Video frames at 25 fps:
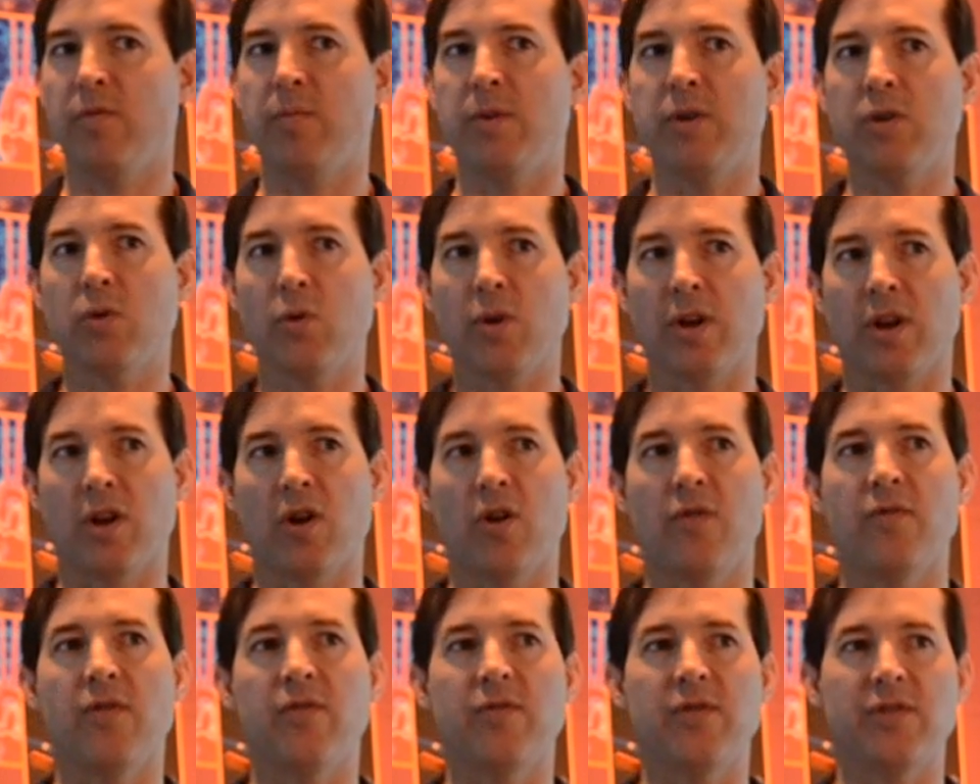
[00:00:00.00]
We've been doing it
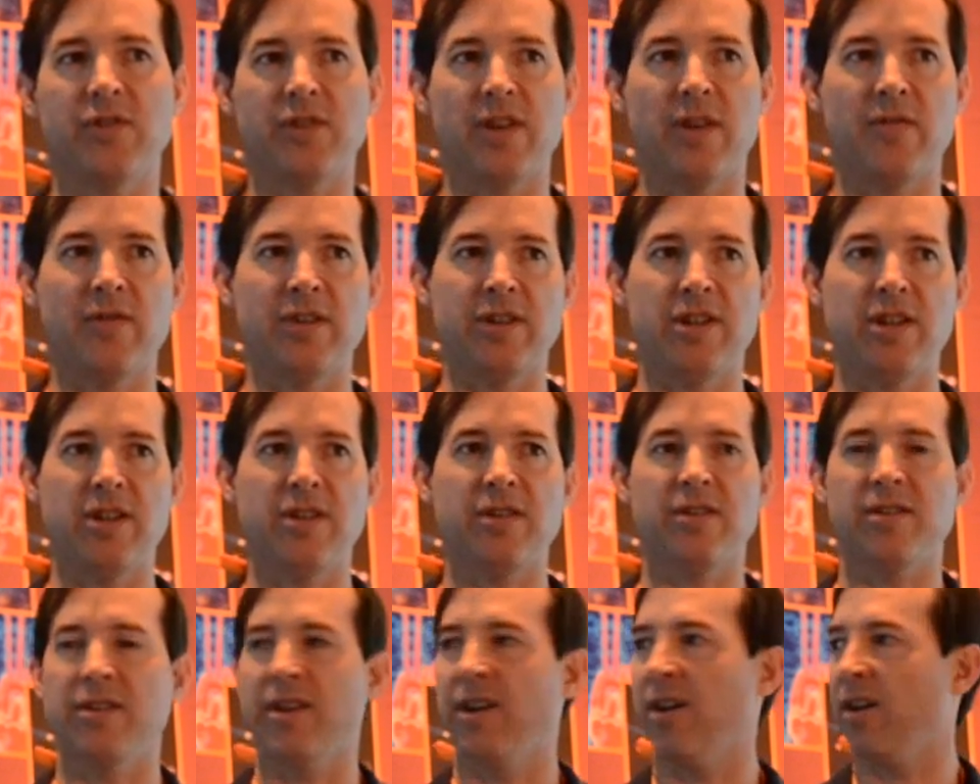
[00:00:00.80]
over for 7
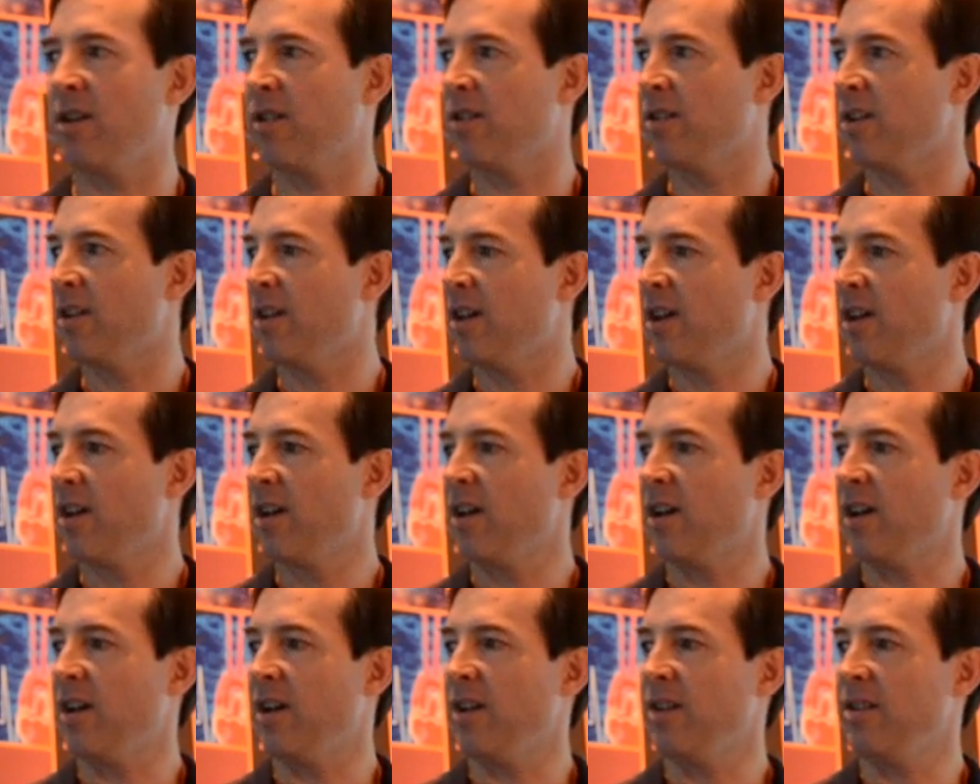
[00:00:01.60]
years now,
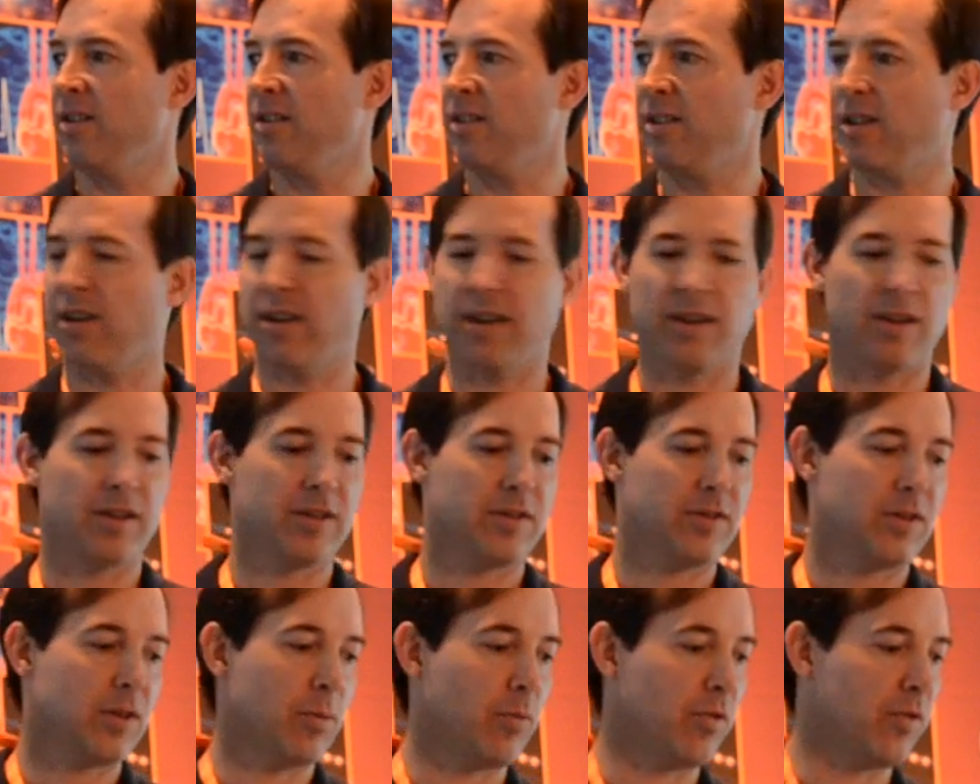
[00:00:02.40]
and
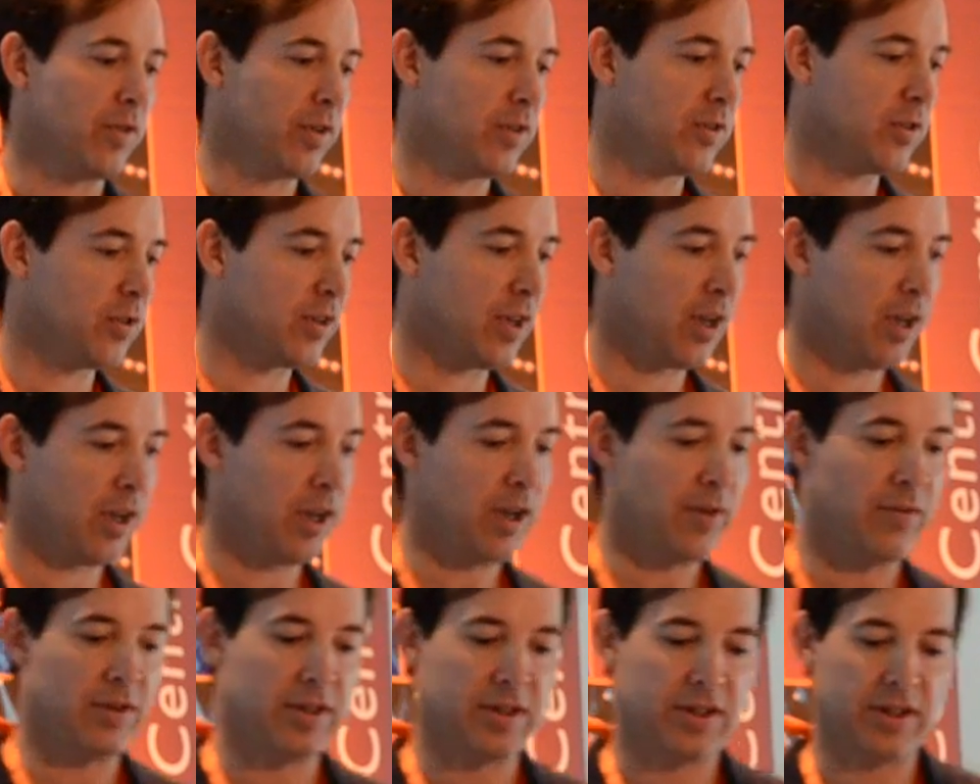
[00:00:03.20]
some of
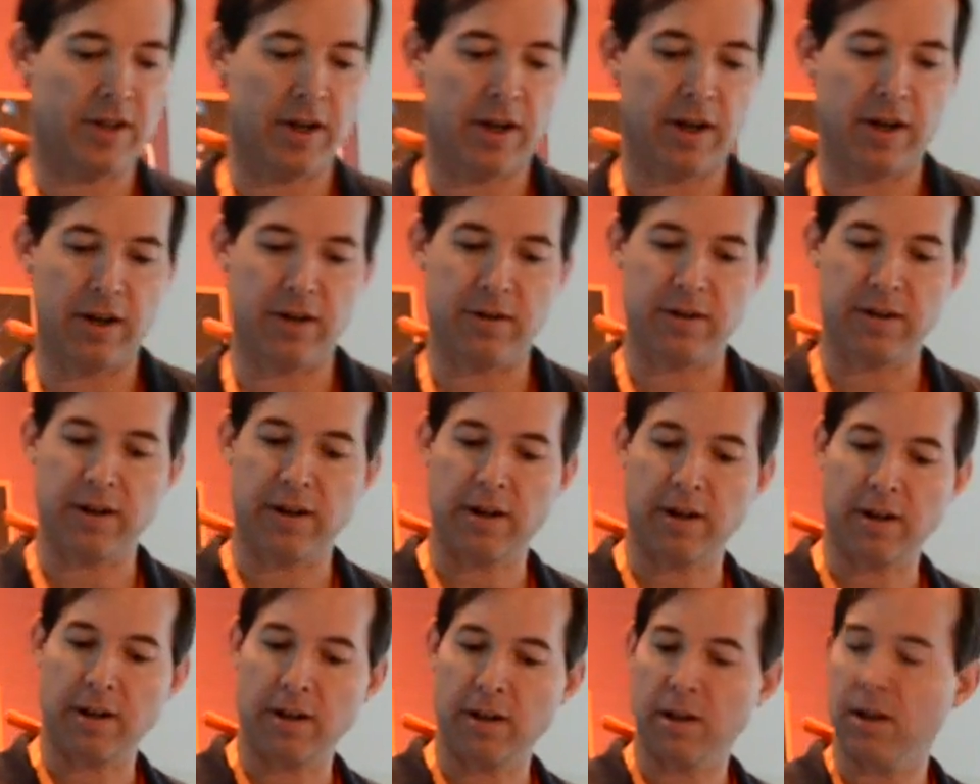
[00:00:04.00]
it even started
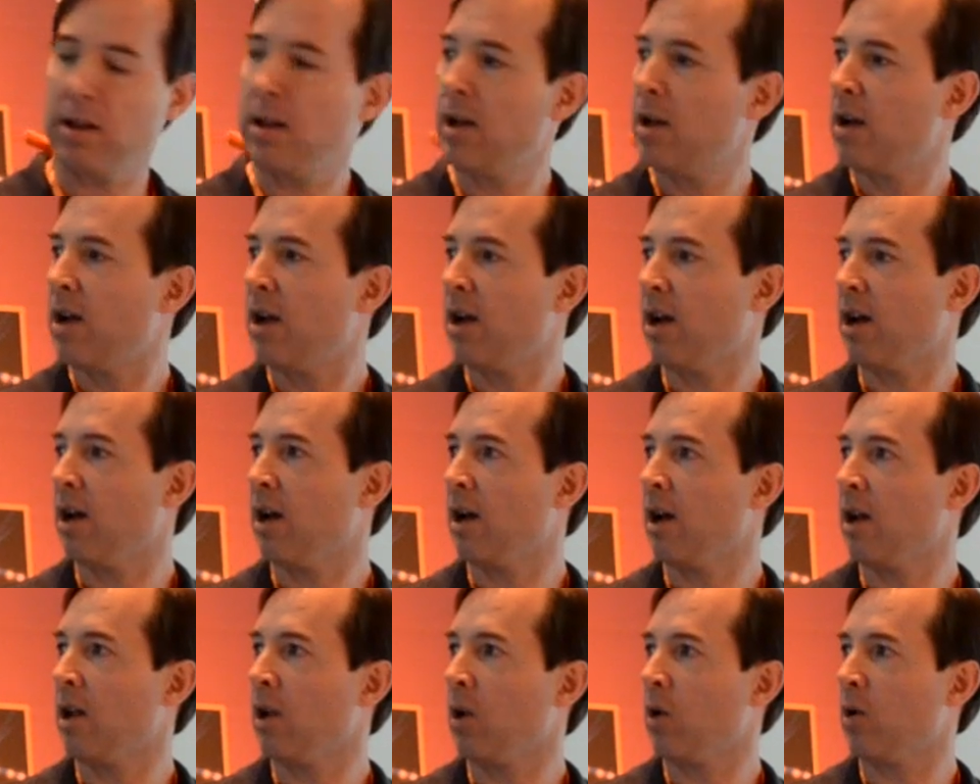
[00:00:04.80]

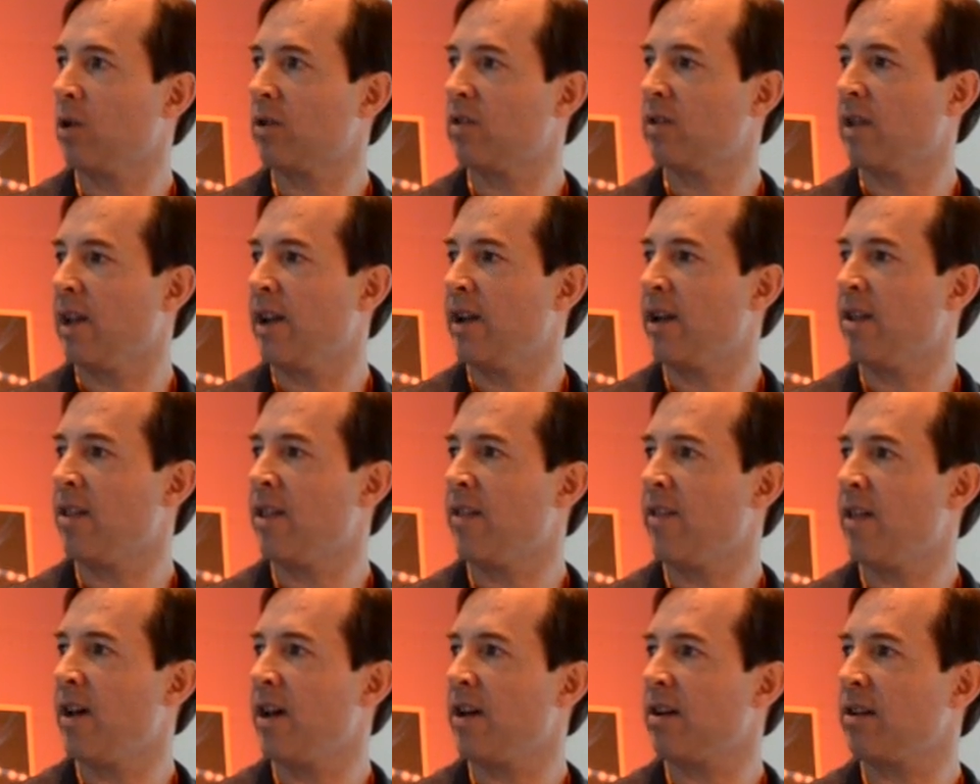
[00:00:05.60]
a lot later
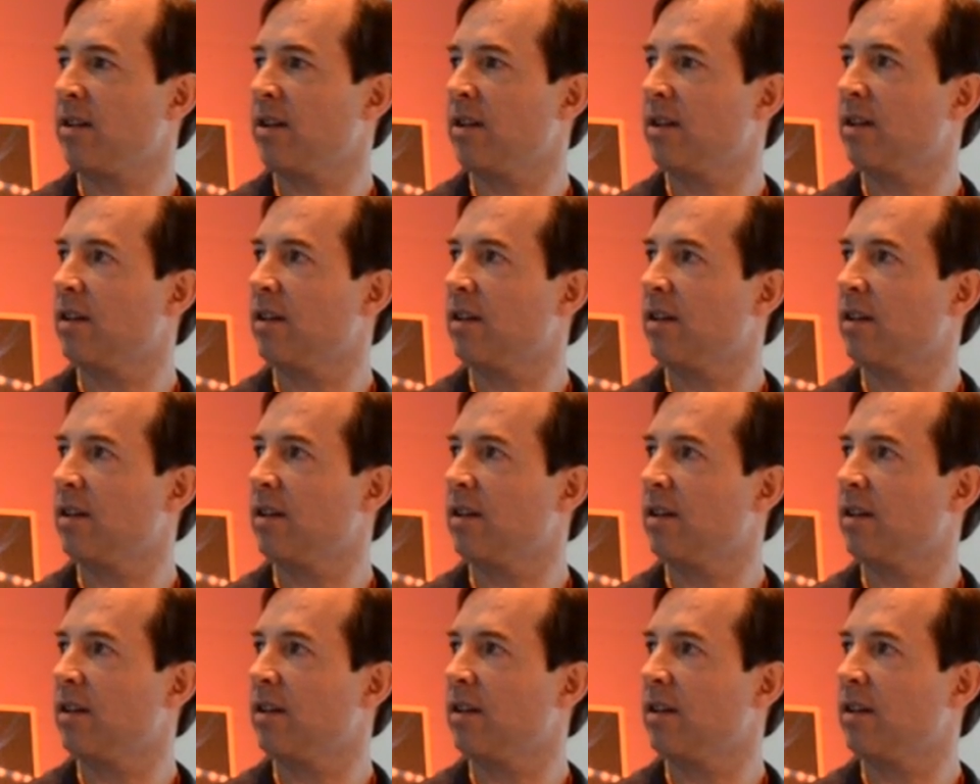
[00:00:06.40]
than that.